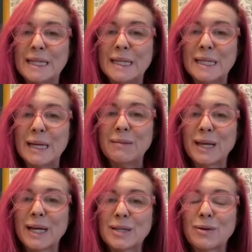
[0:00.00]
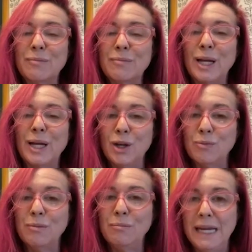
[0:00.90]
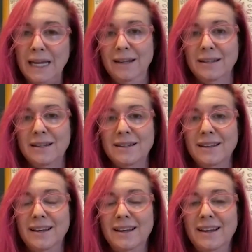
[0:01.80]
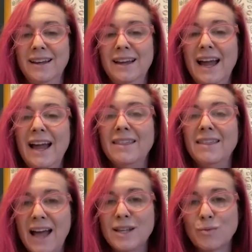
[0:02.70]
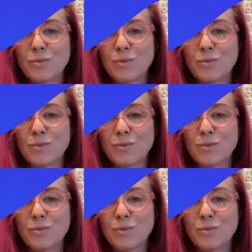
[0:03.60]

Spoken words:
that seems like it's run by human beings. And that's